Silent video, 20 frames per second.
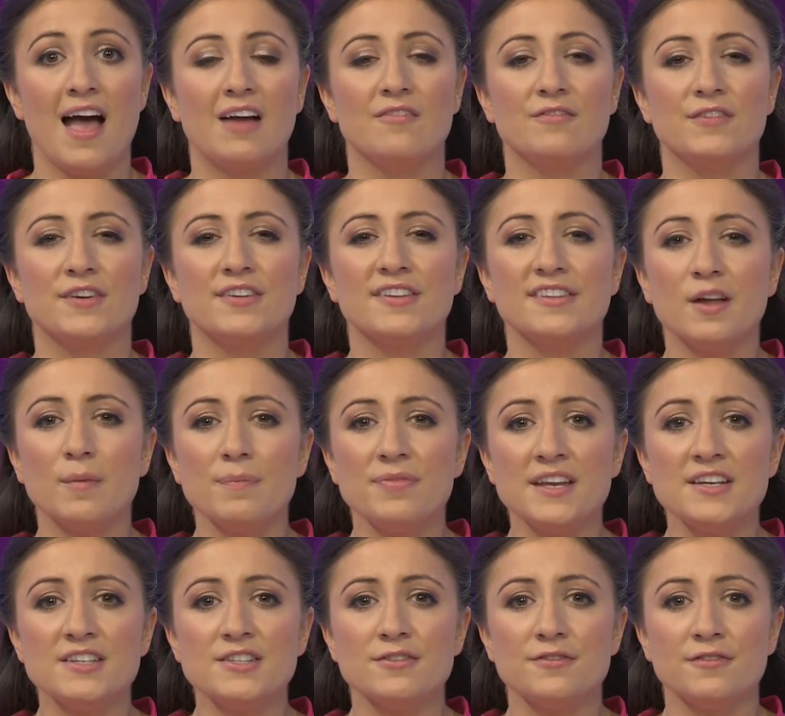And for
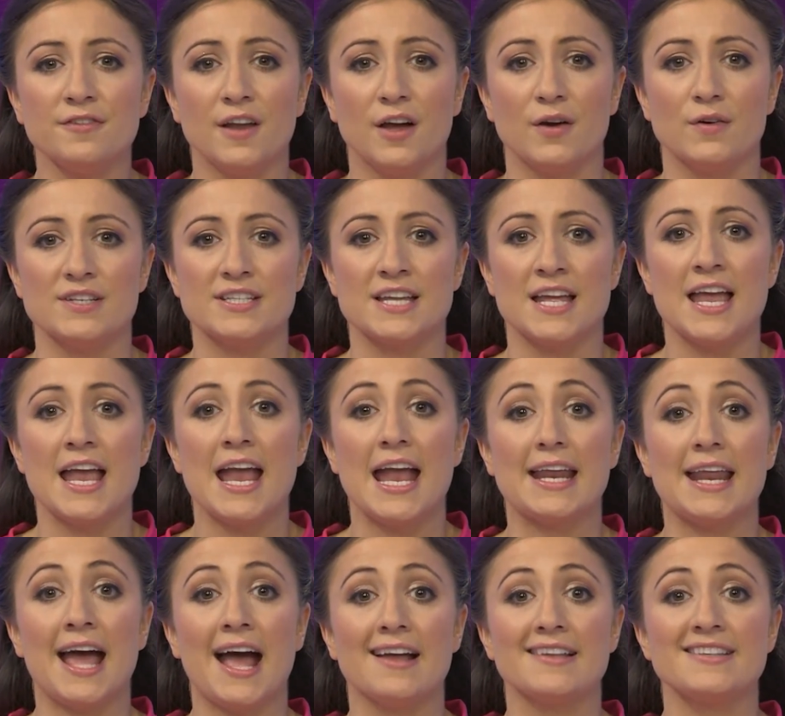something to float,
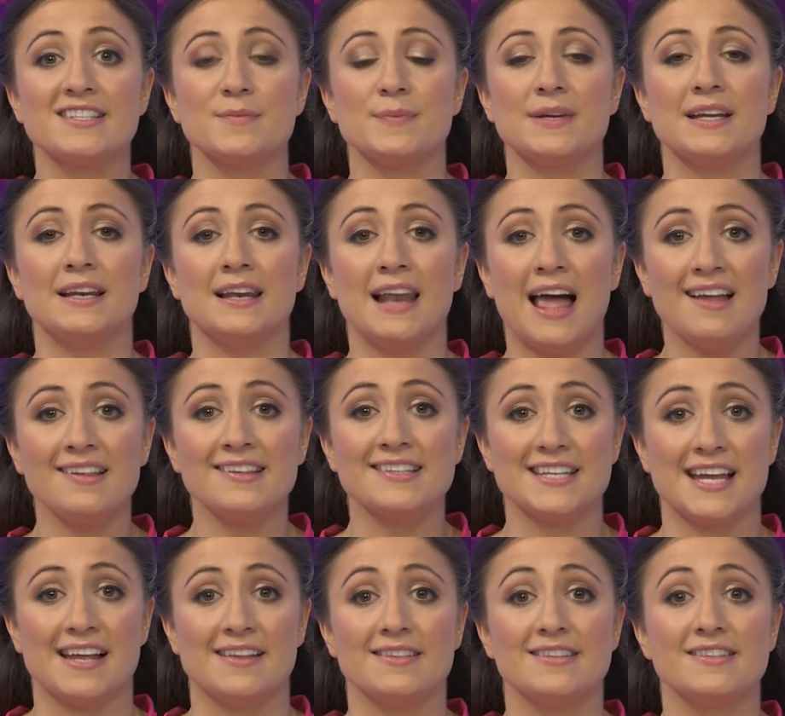it has to be less
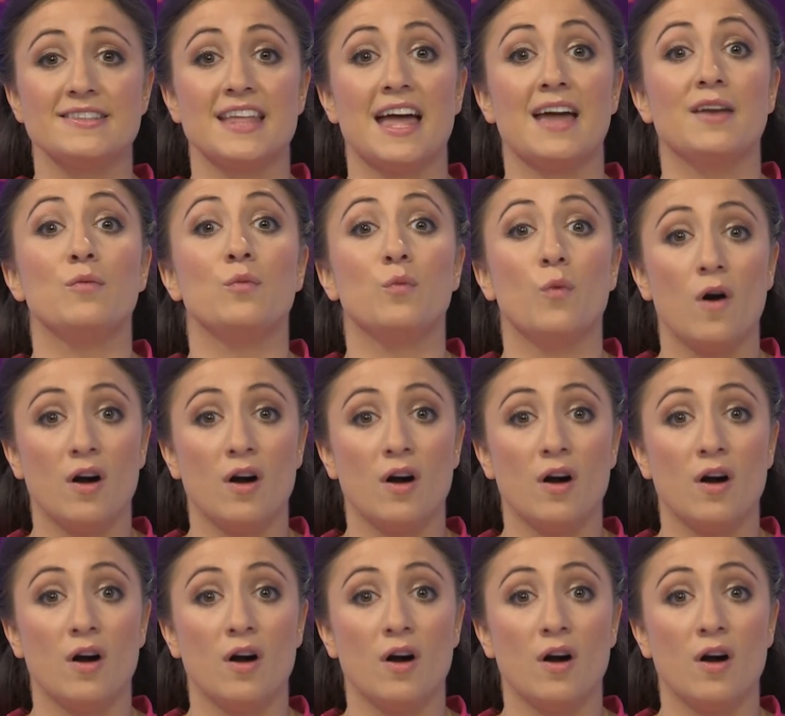dense than